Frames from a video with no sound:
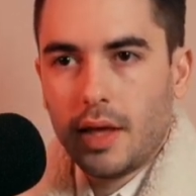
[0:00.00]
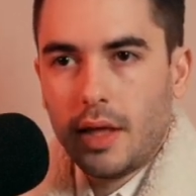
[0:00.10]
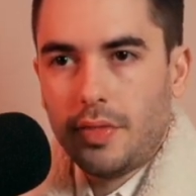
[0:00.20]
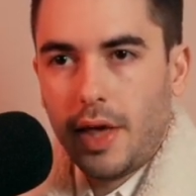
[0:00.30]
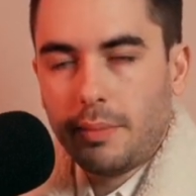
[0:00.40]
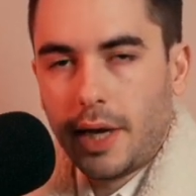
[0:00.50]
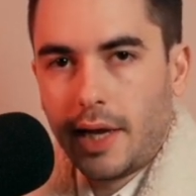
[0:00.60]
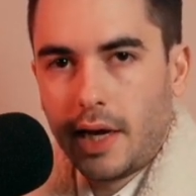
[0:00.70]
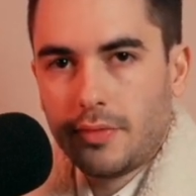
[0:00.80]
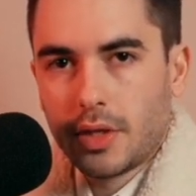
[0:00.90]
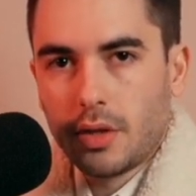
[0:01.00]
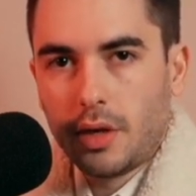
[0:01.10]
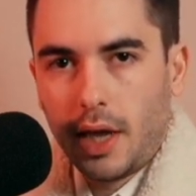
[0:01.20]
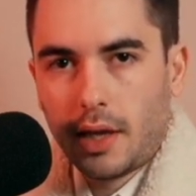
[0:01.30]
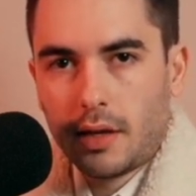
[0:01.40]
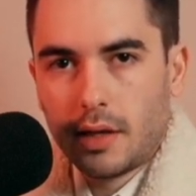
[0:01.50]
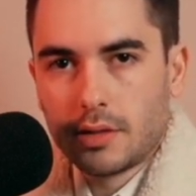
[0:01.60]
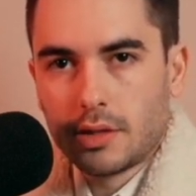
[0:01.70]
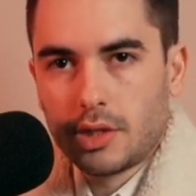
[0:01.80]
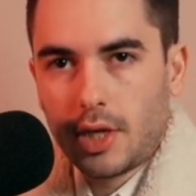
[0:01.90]
They might not even look at it
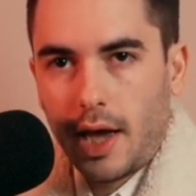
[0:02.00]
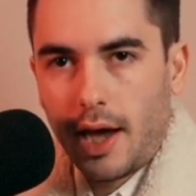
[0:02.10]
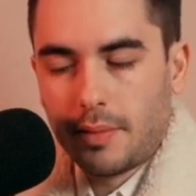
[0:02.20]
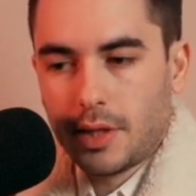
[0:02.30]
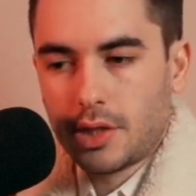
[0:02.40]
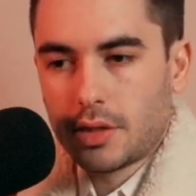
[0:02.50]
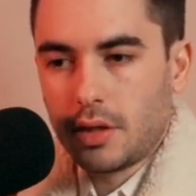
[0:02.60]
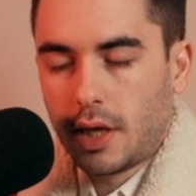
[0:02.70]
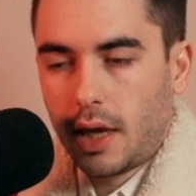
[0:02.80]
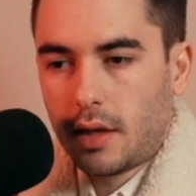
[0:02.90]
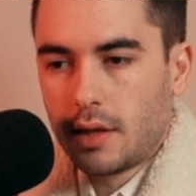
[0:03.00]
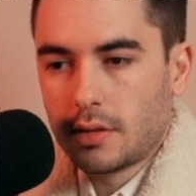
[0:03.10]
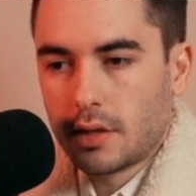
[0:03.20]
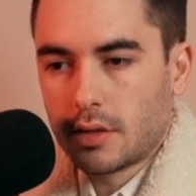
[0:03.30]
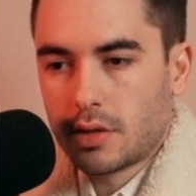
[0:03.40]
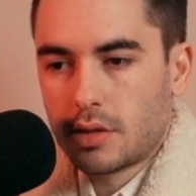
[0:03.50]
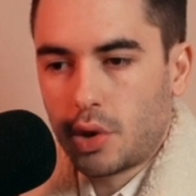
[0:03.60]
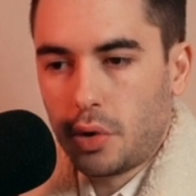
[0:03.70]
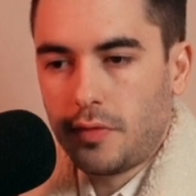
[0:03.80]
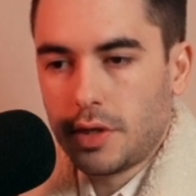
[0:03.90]
as a job. They just look at it as like a
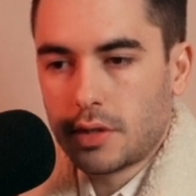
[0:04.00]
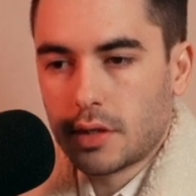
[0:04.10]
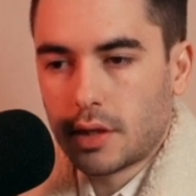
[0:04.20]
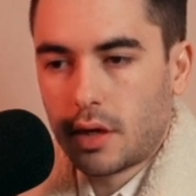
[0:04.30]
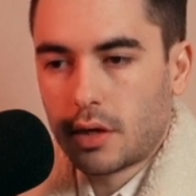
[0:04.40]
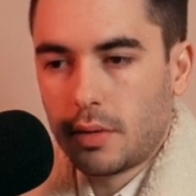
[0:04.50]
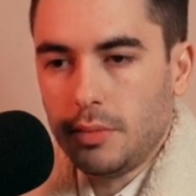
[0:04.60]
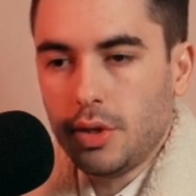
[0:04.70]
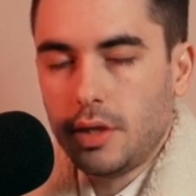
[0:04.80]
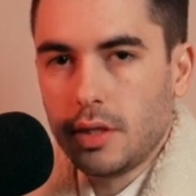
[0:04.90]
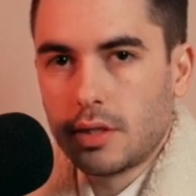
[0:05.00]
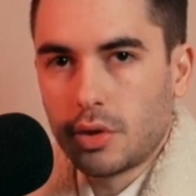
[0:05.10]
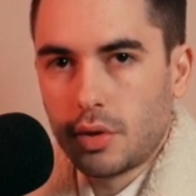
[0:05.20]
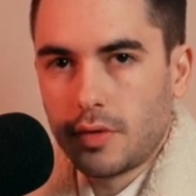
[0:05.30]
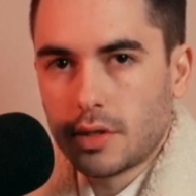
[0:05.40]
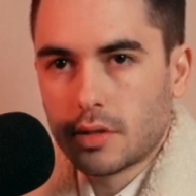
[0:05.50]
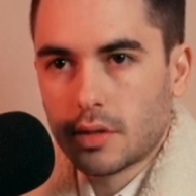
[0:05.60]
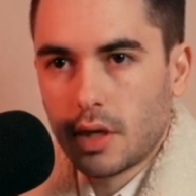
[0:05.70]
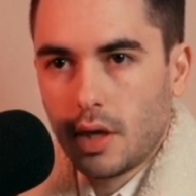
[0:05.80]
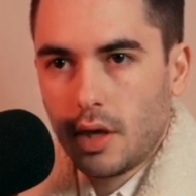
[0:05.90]
service, as like a community
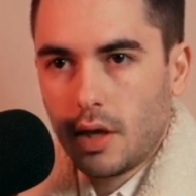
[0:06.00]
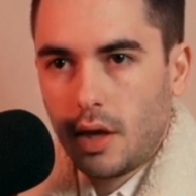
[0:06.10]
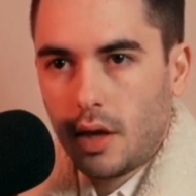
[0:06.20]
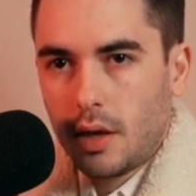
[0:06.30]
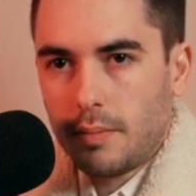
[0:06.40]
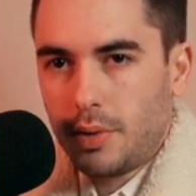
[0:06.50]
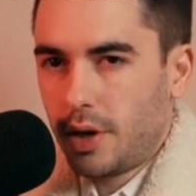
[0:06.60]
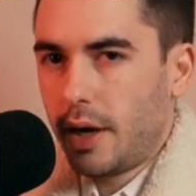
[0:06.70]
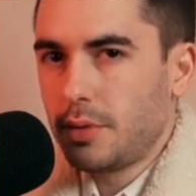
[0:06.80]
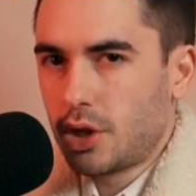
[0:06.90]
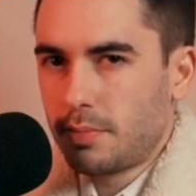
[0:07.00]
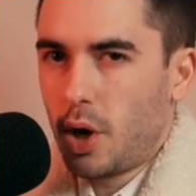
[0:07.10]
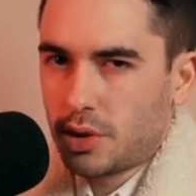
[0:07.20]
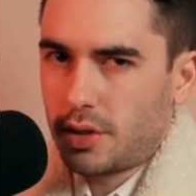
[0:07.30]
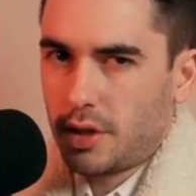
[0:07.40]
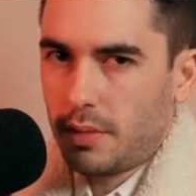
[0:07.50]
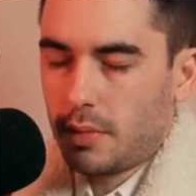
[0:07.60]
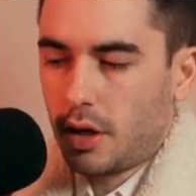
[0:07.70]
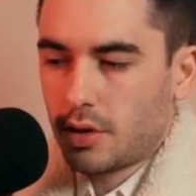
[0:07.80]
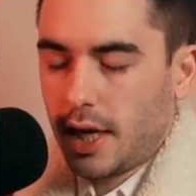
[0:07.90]
service. But most of
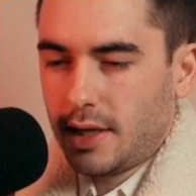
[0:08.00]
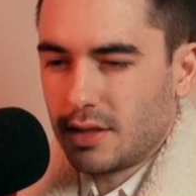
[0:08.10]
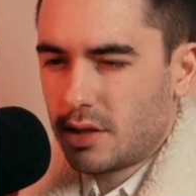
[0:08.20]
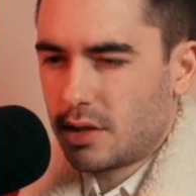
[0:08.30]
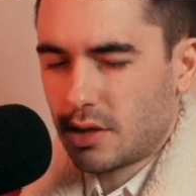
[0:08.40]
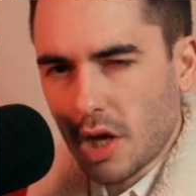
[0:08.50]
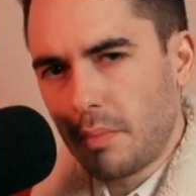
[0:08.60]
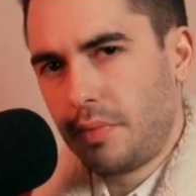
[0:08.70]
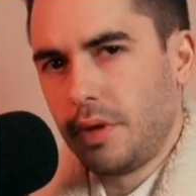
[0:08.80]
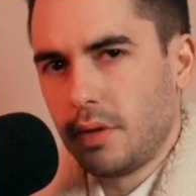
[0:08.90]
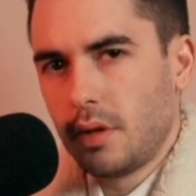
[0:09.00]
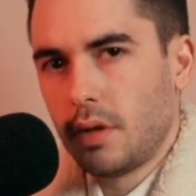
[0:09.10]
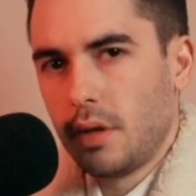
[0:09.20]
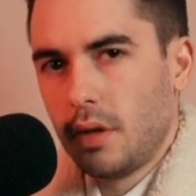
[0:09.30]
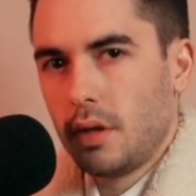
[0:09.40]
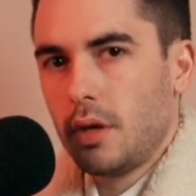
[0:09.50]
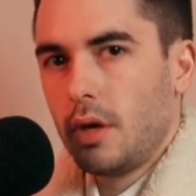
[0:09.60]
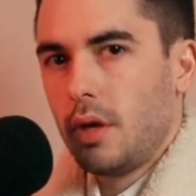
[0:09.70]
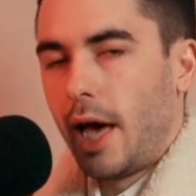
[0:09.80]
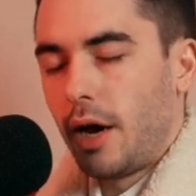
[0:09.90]
them are getting something
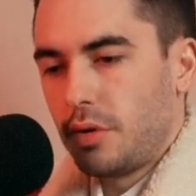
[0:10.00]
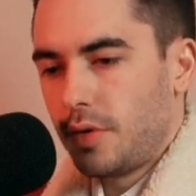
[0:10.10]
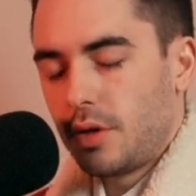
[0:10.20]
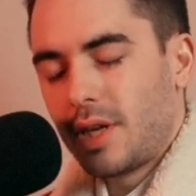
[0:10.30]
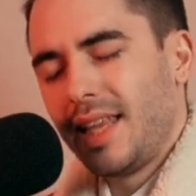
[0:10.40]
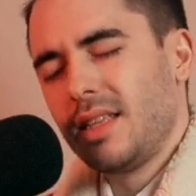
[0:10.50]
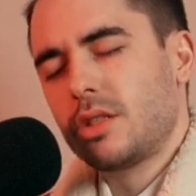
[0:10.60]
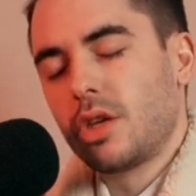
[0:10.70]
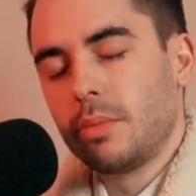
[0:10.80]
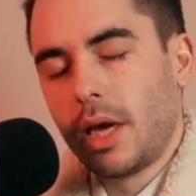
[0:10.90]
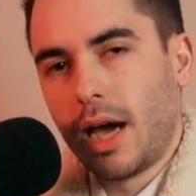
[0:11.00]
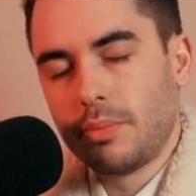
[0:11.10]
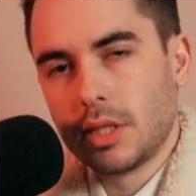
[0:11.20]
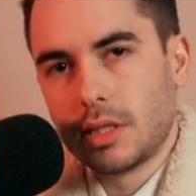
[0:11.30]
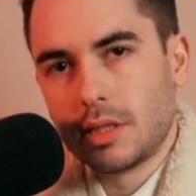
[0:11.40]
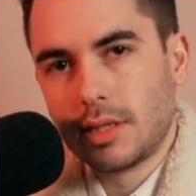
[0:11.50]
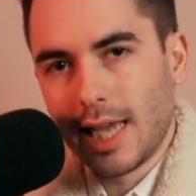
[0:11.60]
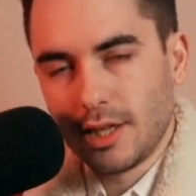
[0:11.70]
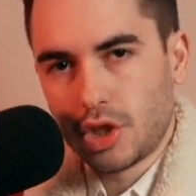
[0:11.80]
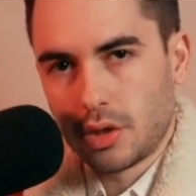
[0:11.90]
out of it. They're getting some
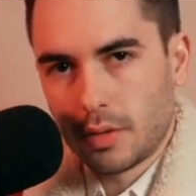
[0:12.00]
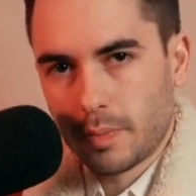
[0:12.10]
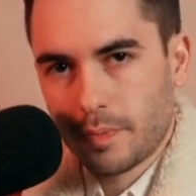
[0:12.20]
compensation.